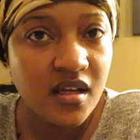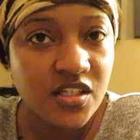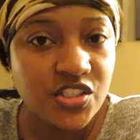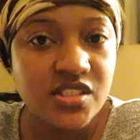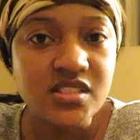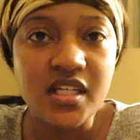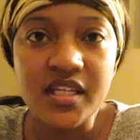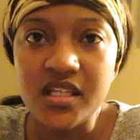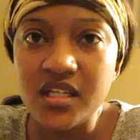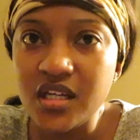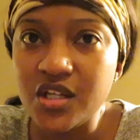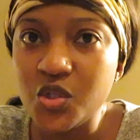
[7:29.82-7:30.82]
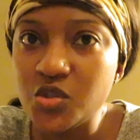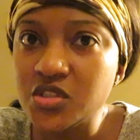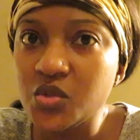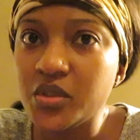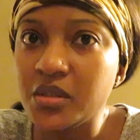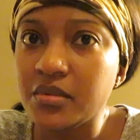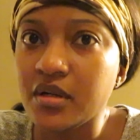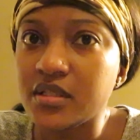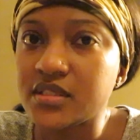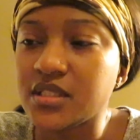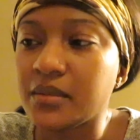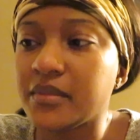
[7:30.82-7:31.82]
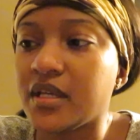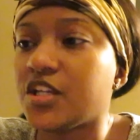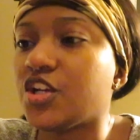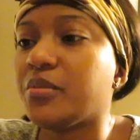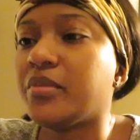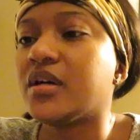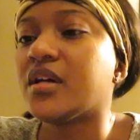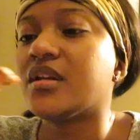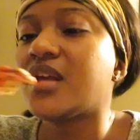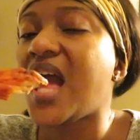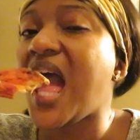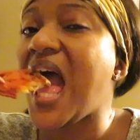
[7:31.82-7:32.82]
She's like, yeah, those are weed brownies. I'm like, you're bugging.